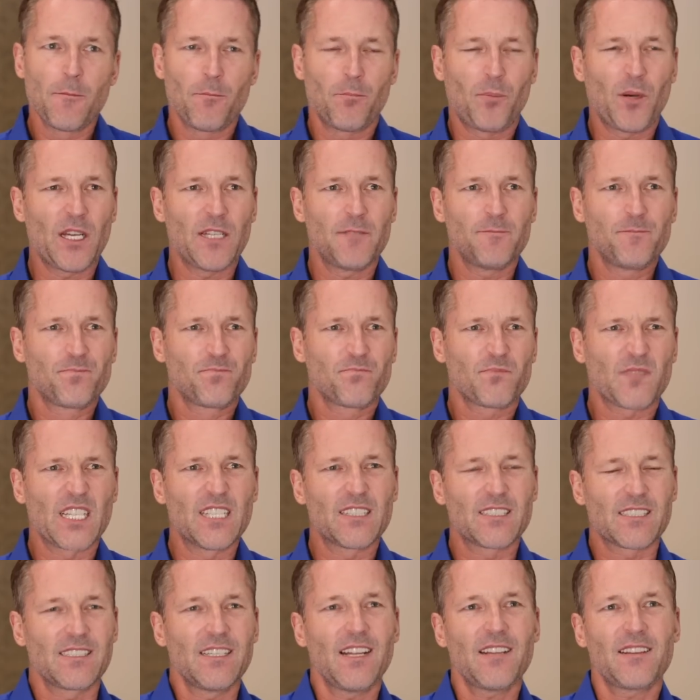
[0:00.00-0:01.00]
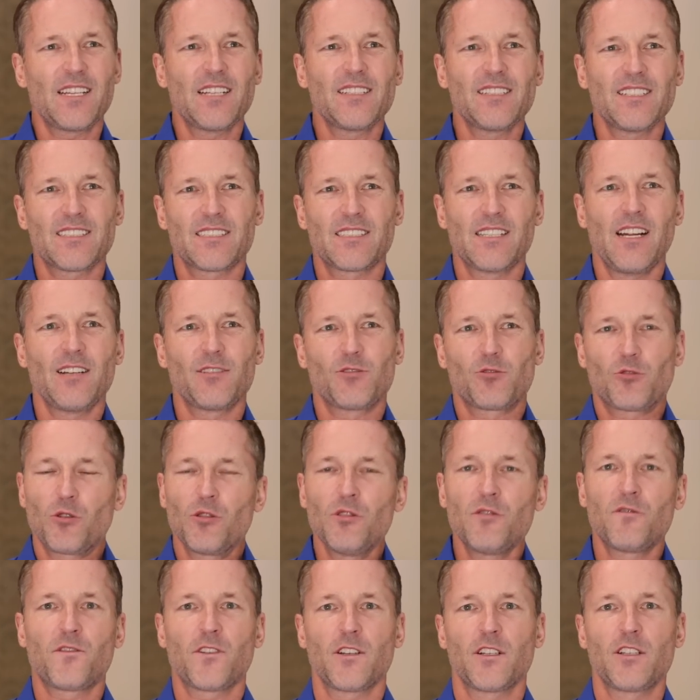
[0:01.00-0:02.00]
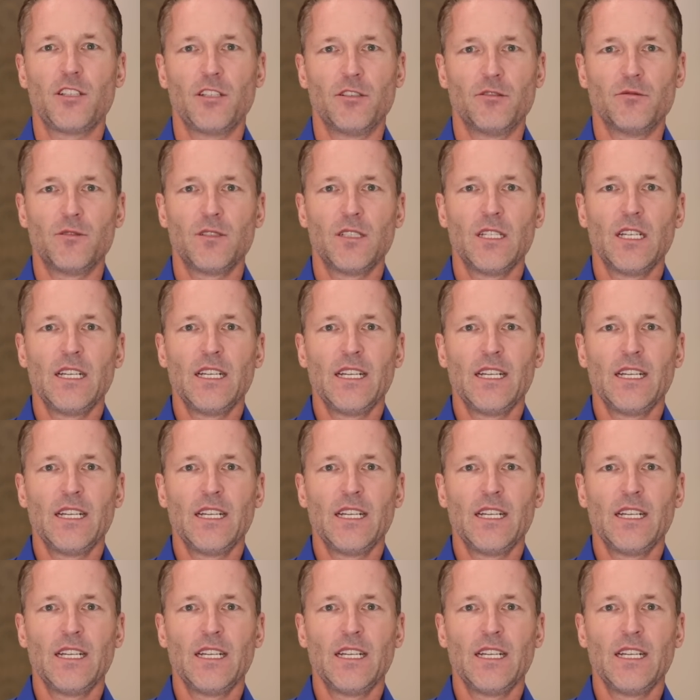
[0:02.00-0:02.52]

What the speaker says: but it's nothing that's not true for you.